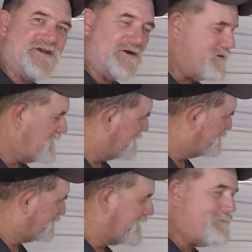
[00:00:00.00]
here
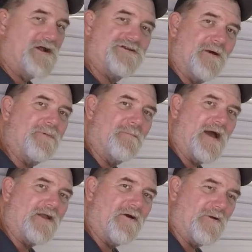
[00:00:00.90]
pretty much up on
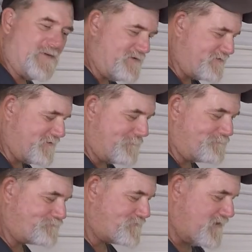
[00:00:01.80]
my Garmin too.
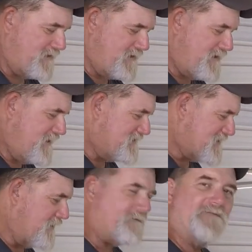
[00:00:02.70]

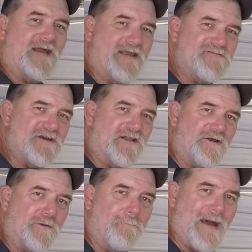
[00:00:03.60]
So that gives you a
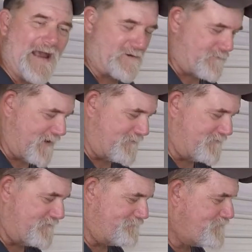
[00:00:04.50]
little background.
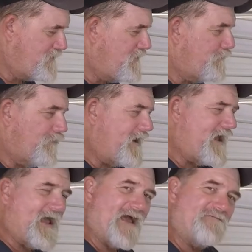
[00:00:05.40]
What I
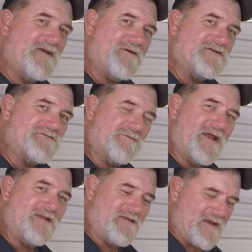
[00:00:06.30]
have here is
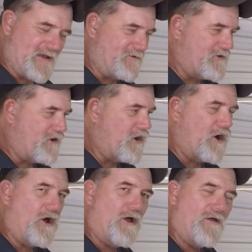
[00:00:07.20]
written down
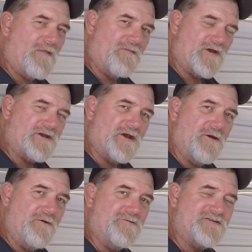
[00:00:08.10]
all the
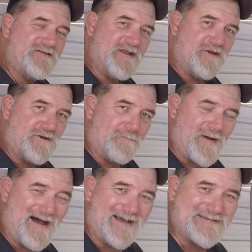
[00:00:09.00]
codes that you could
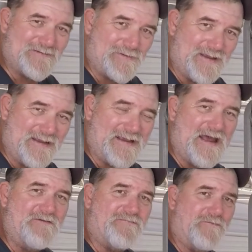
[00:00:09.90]
possibly
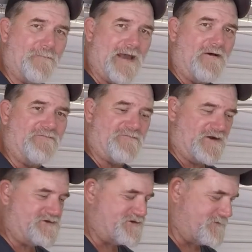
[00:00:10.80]
get for a
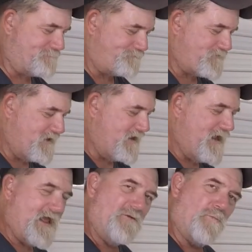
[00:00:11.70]
malfunction.
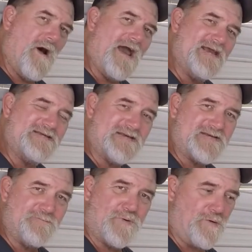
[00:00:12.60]
And why is
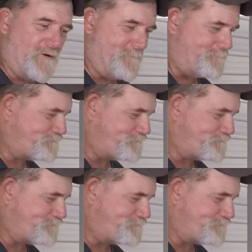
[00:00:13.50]
this important?